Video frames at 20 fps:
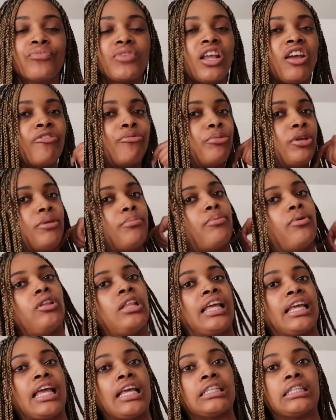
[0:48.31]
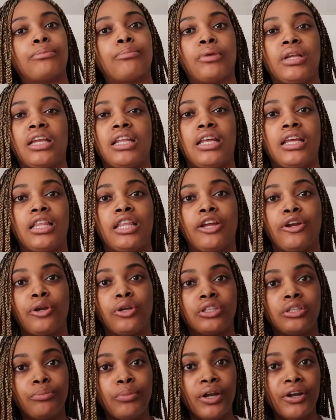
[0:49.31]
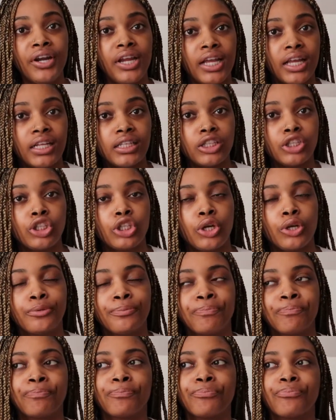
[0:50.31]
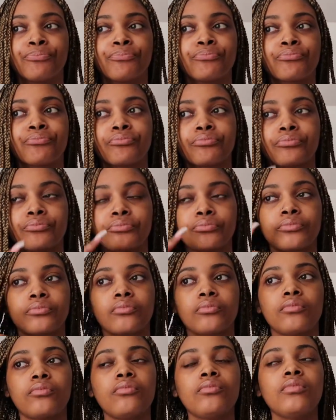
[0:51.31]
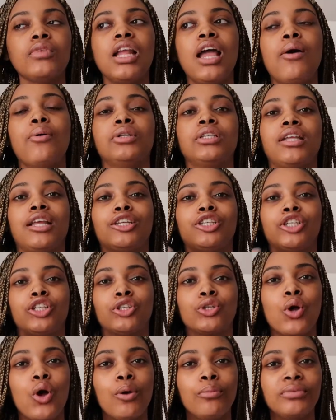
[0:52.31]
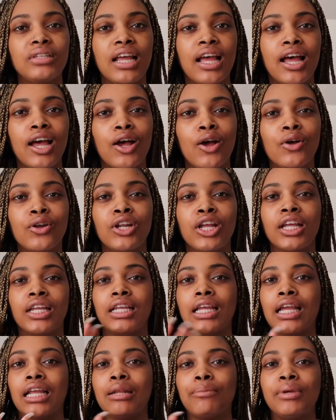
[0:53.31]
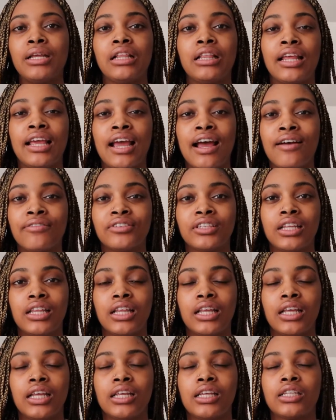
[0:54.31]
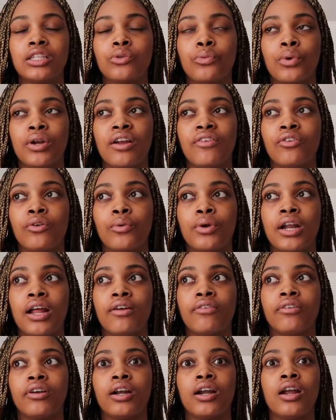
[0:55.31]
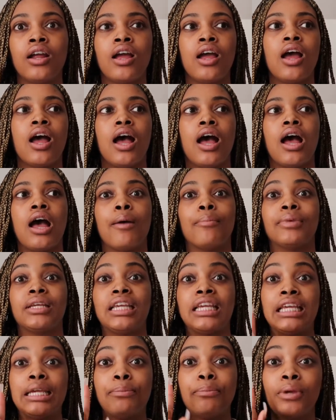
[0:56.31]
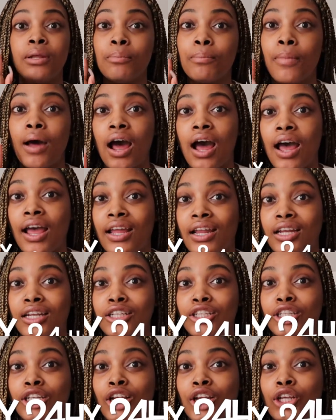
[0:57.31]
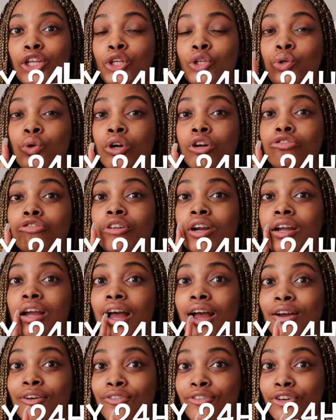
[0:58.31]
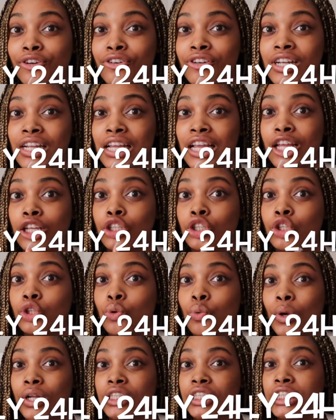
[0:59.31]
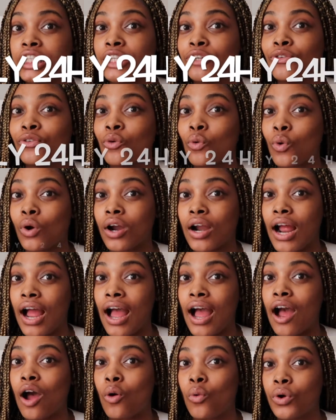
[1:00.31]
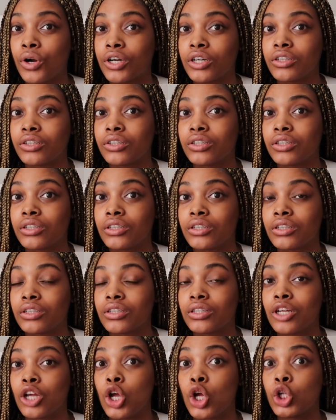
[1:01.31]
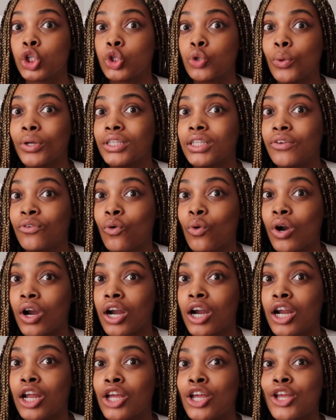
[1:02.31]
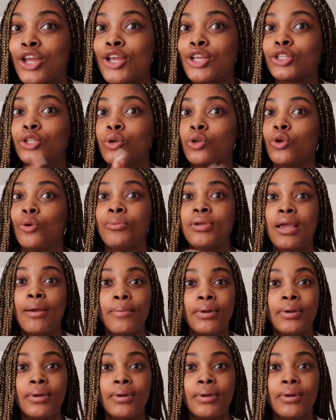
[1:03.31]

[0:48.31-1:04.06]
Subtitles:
of people like explaining their experience. So I was like, just calm down, you're gonna be lit after this, whatever. Keep in mind, your recovery is 24 hours. 24. So you'll be